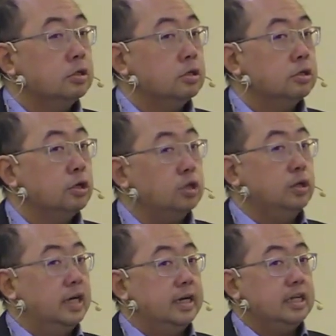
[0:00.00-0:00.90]
not
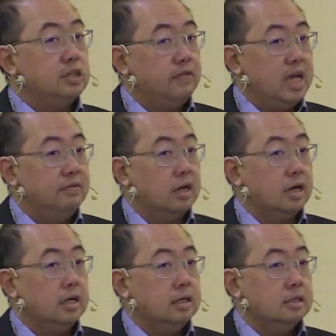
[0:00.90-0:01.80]
to earn his
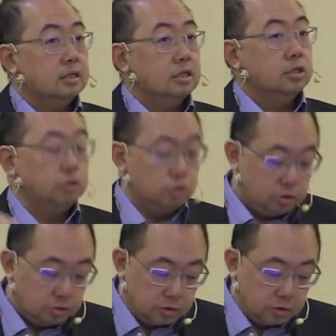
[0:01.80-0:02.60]
favor, you do